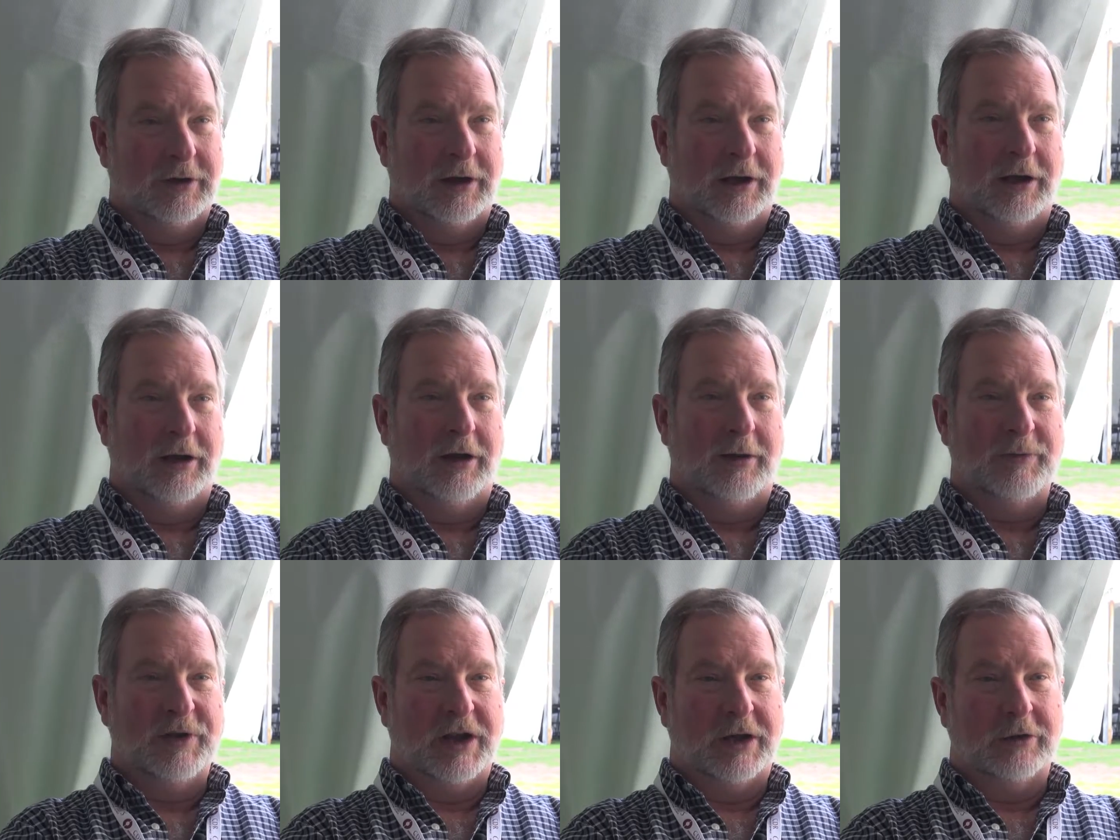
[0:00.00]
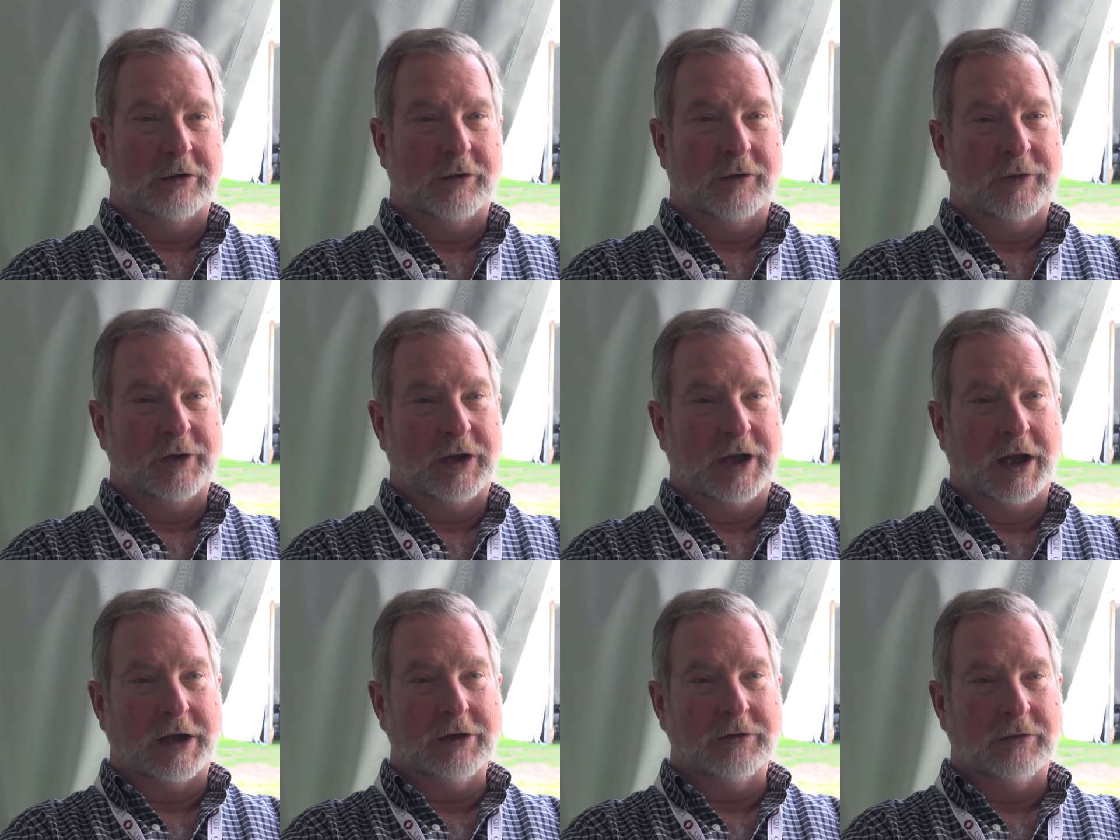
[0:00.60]
I'm the editor of the
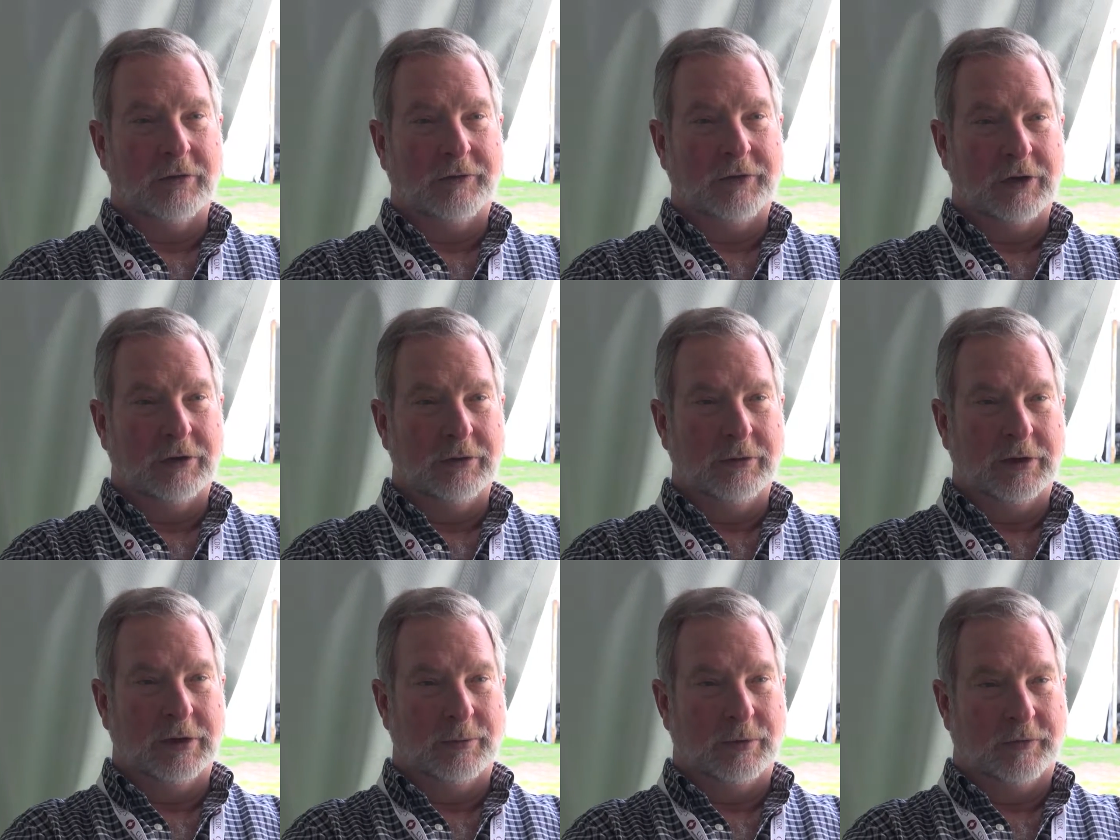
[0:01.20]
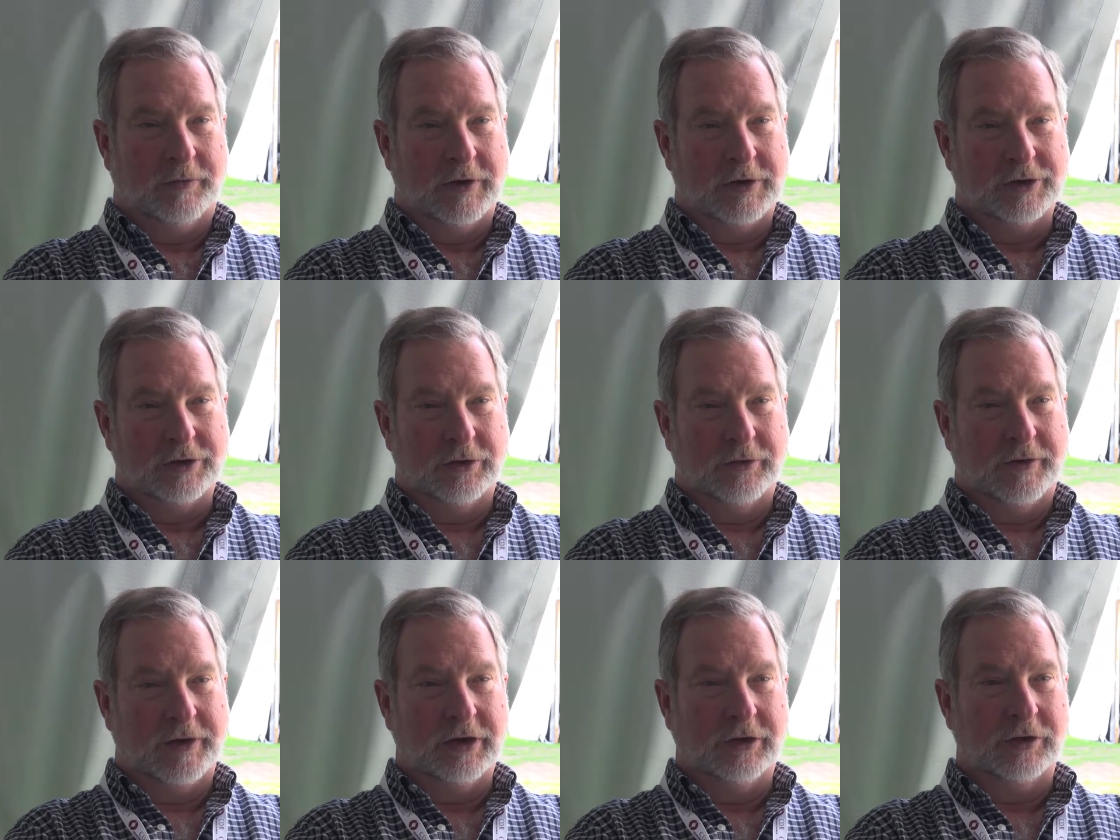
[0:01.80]
Kenyon Review and a
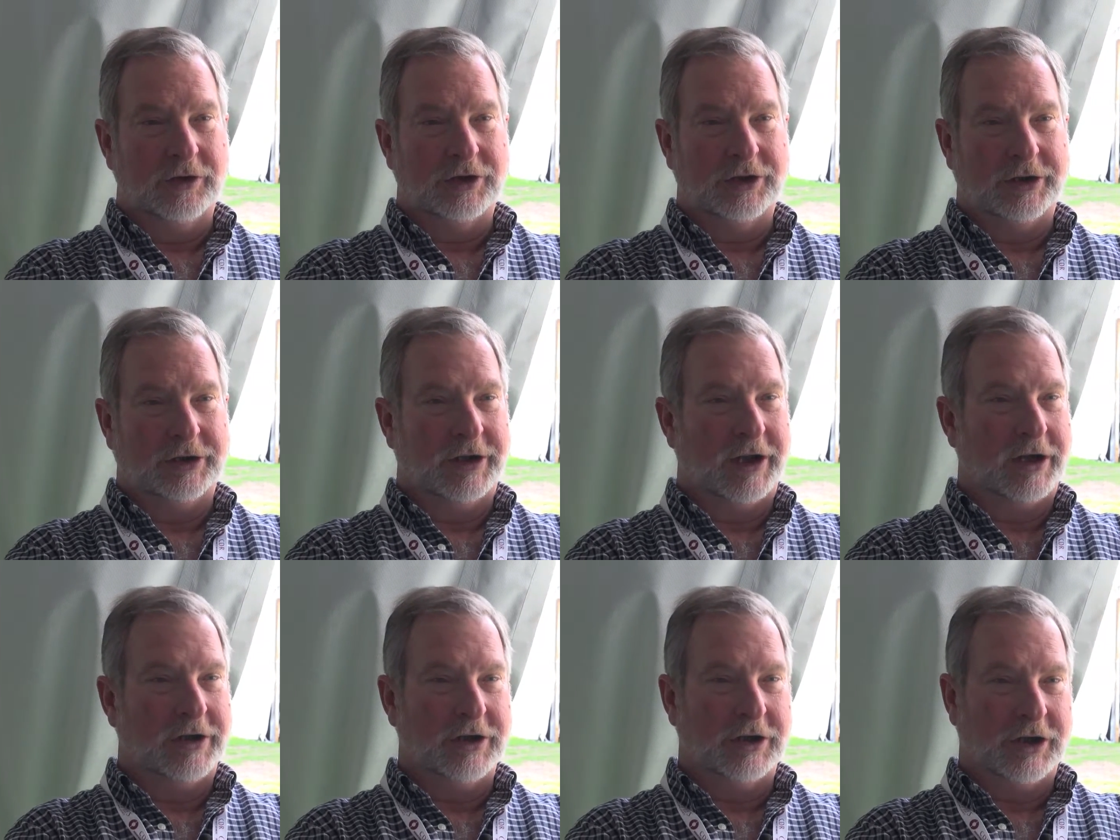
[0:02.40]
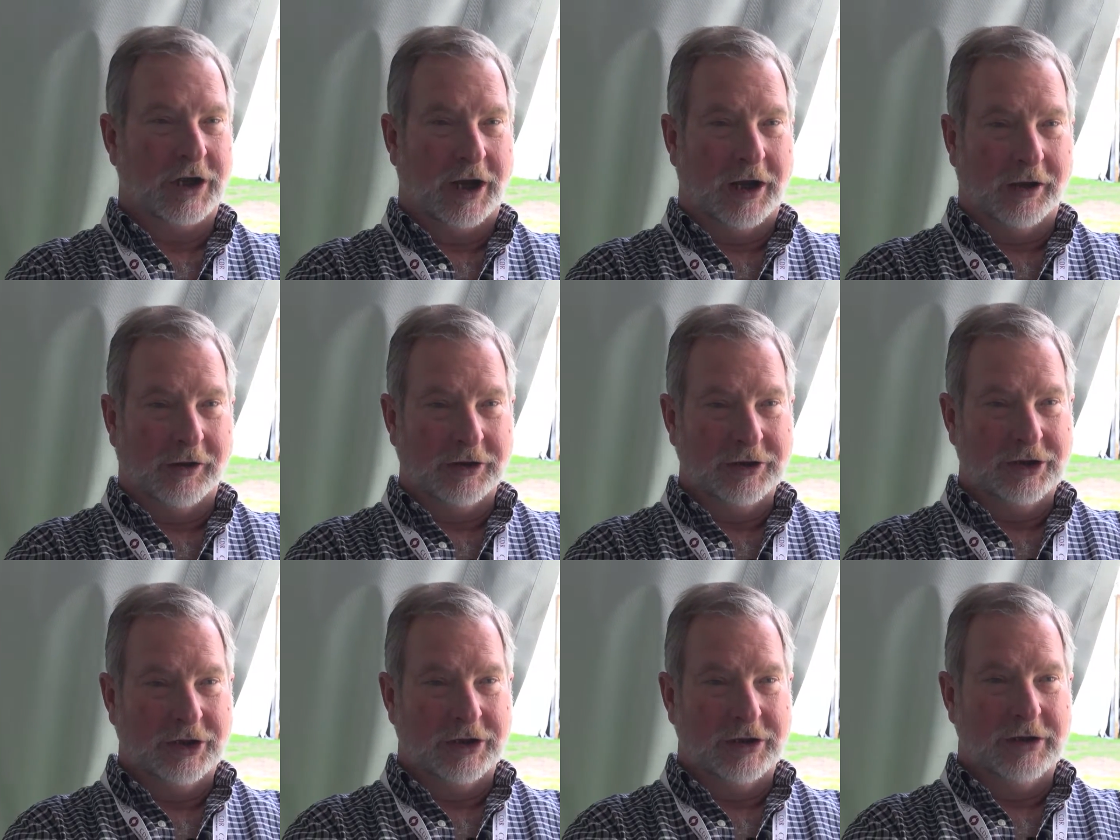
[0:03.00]
professor of English at Kenyon
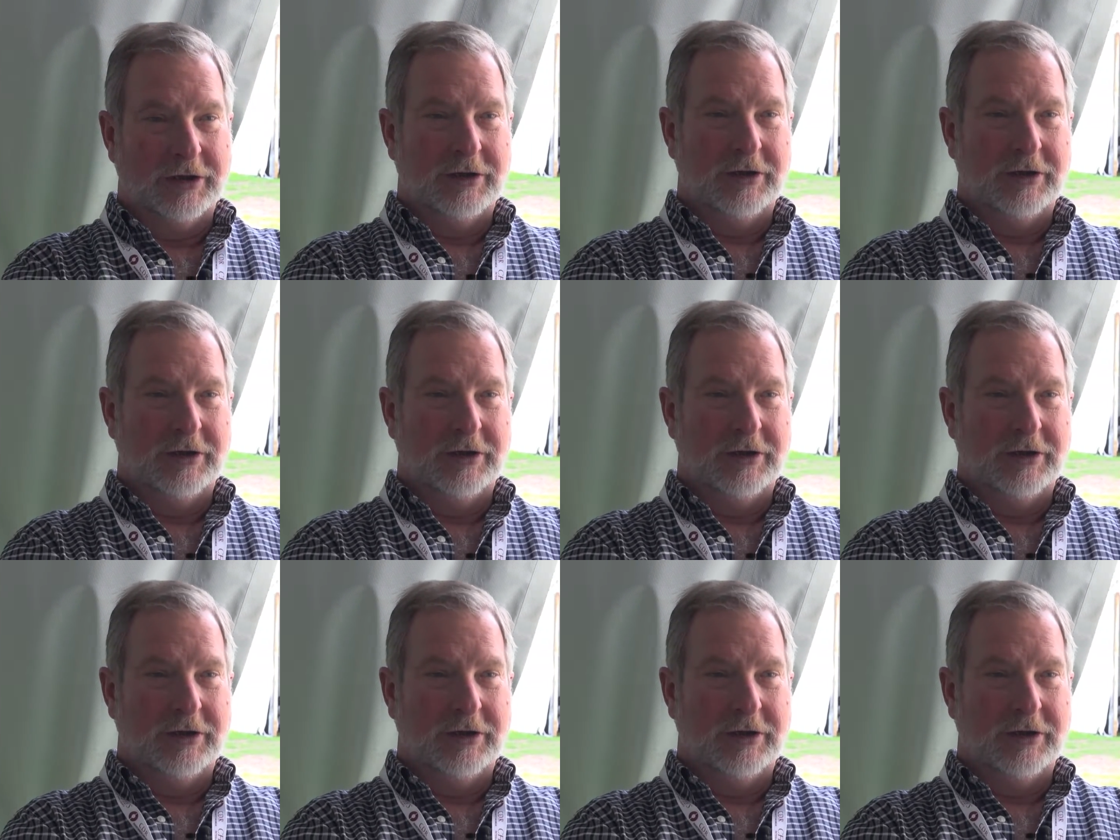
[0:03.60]
College.